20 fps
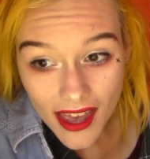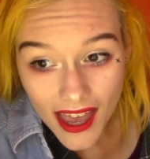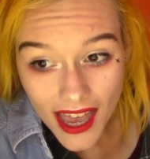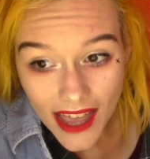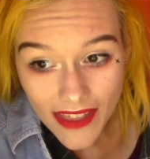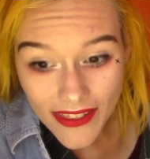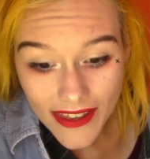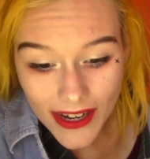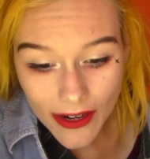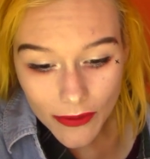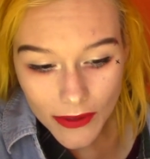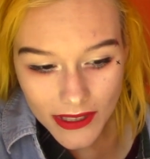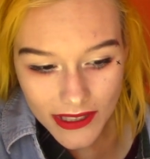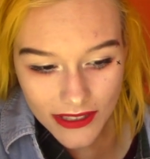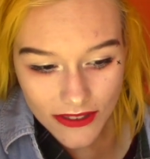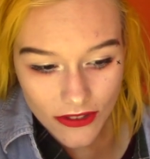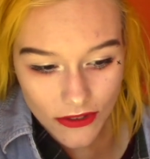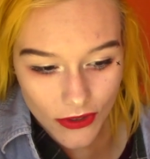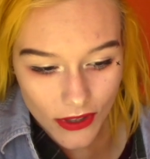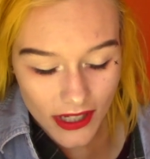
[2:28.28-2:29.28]
and then I would
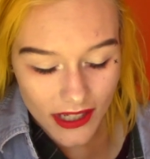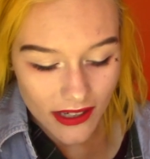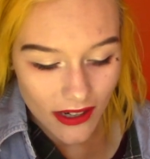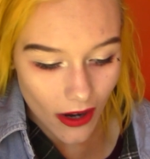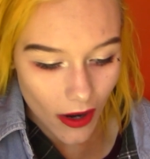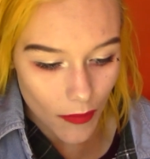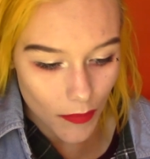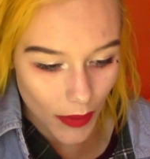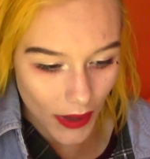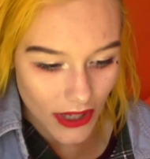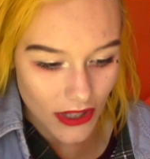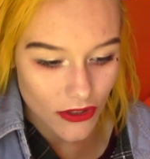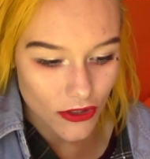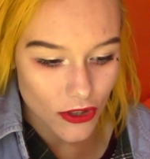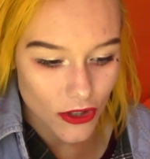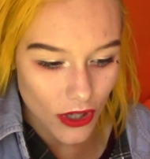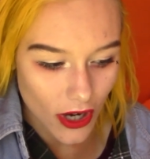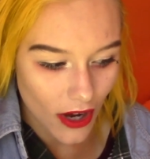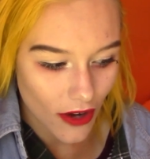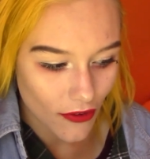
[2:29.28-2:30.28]
drink a
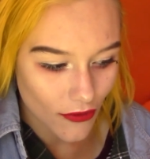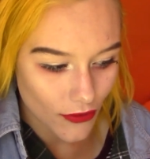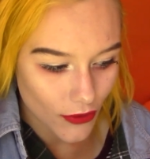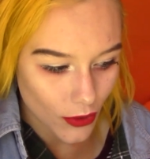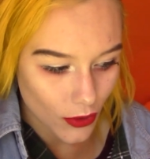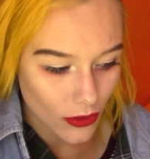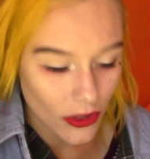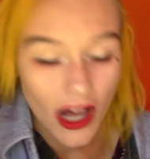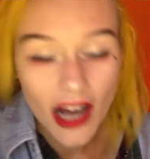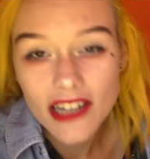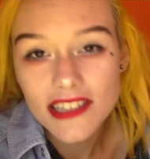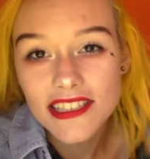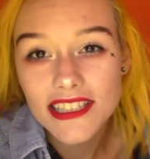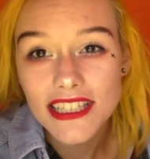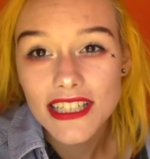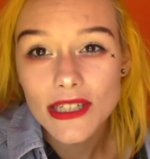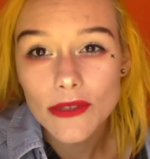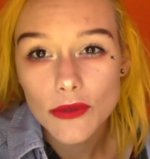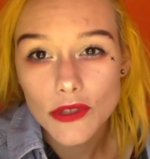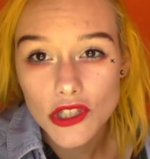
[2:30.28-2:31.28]
bunch of oolong
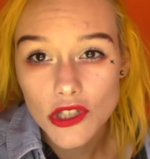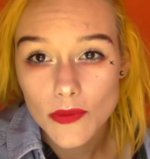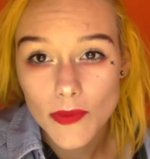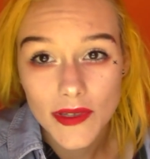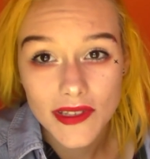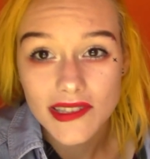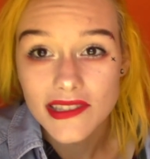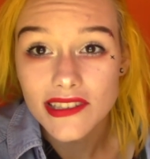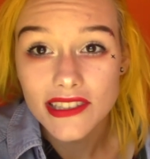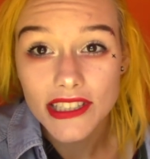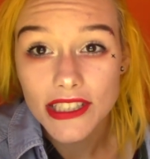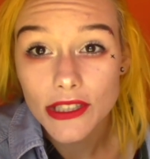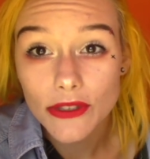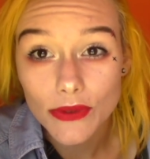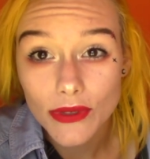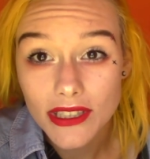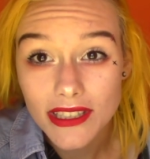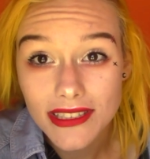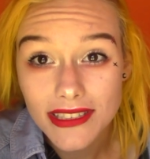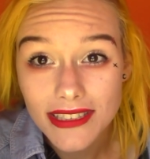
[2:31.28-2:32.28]
tea, which is basically
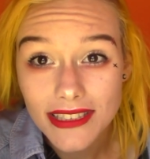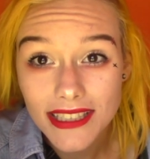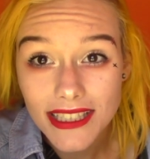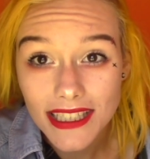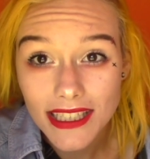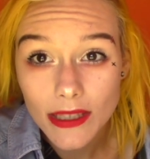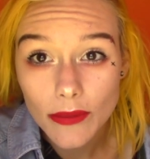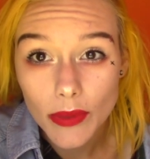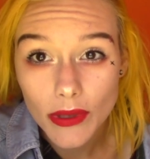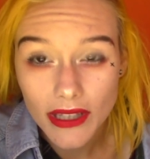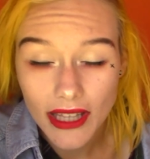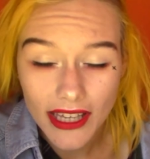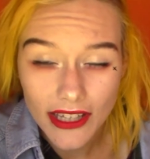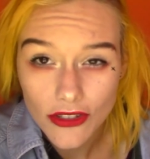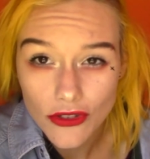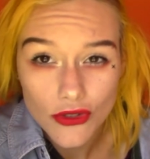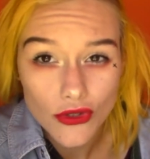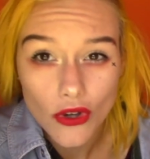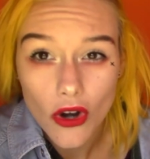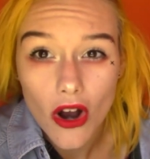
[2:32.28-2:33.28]
green tea but like
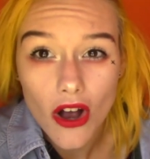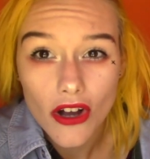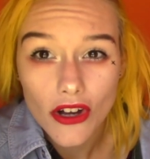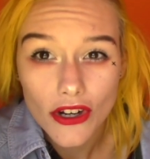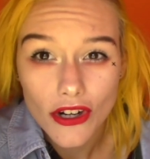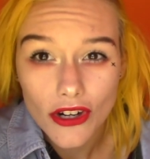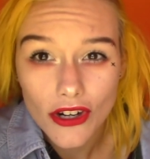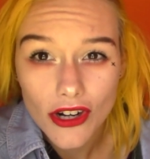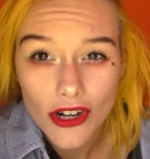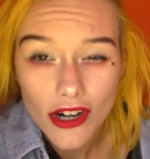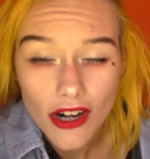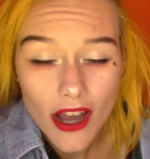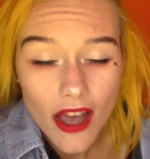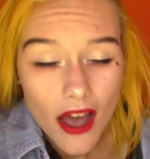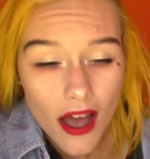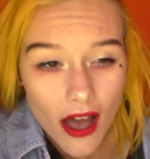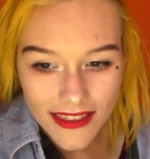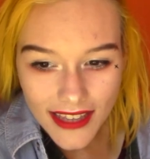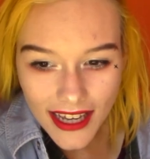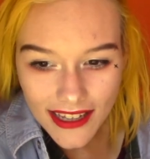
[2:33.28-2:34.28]
stronger.
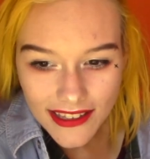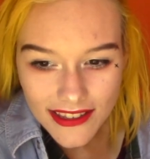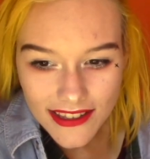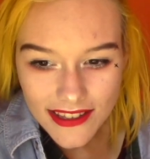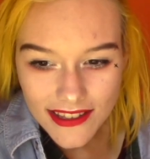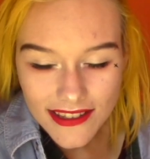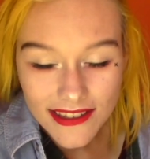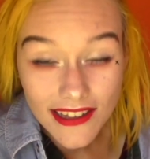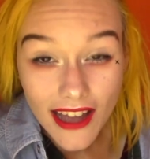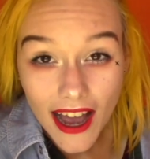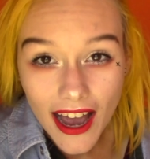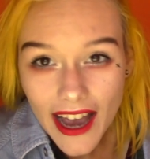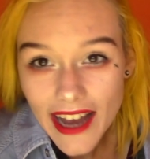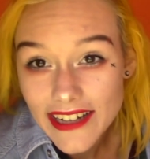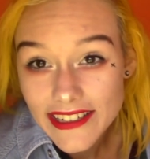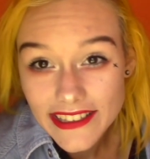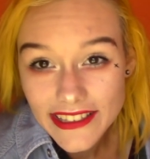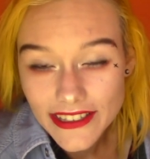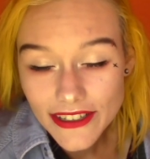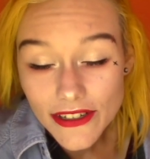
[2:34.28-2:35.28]
That's not
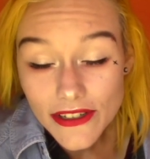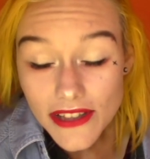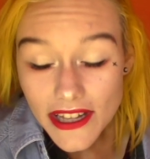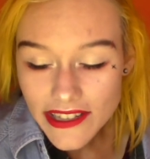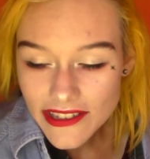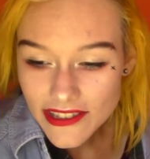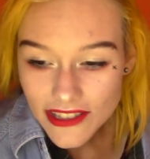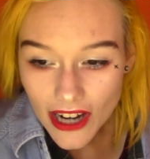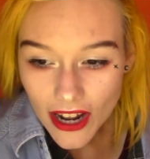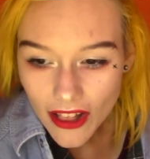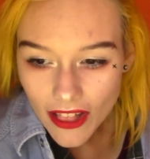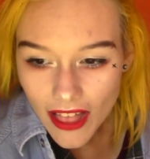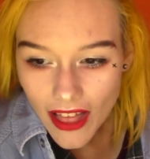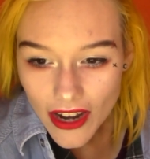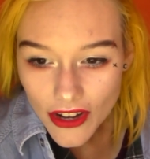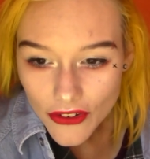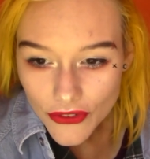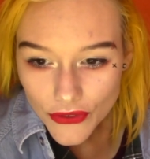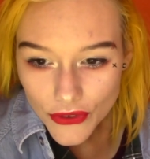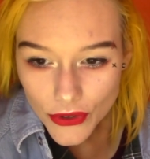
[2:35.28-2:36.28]
ideal. That's not a lot
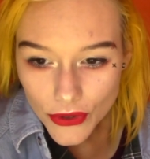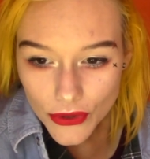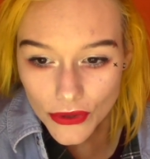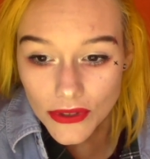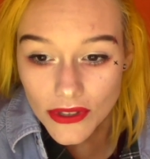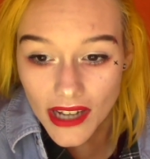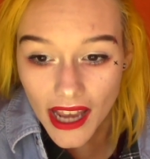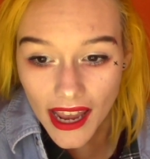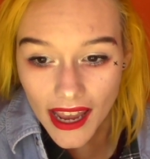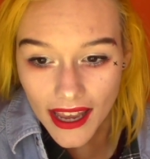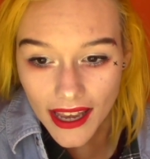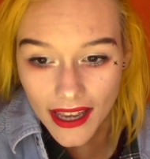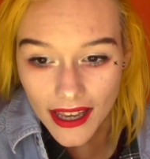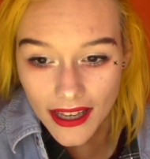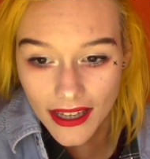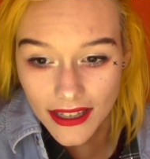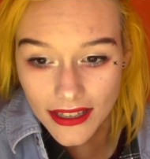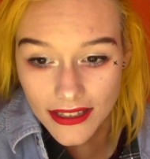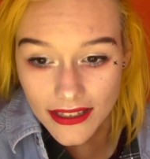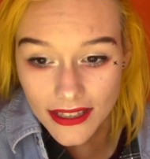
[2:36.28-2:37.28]
of food,
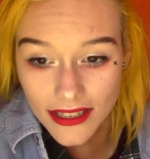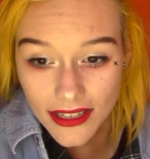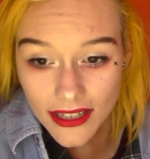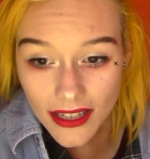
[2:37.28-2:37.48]
and